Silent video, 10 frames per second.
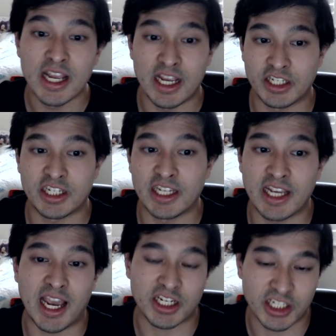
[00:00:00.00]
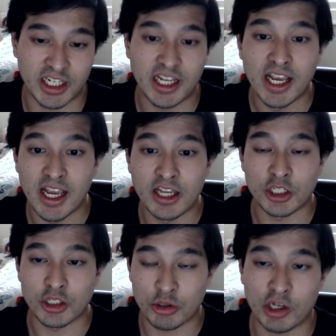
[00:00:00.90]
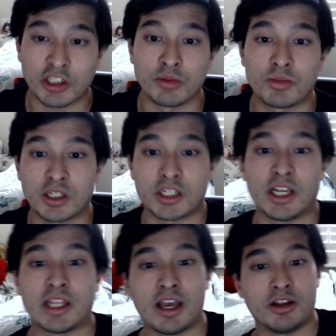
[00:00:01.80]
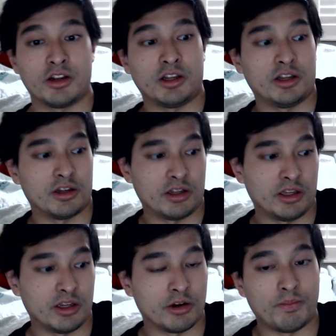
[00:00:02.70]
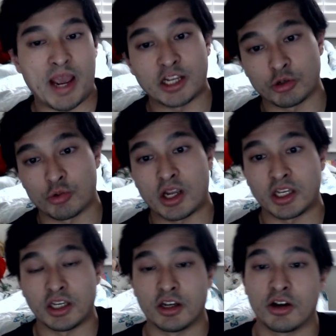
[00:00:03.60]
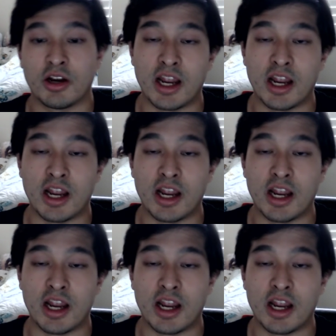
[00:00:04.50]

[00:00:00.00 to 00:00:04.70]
And she actually tricked him to say that her badge was right here.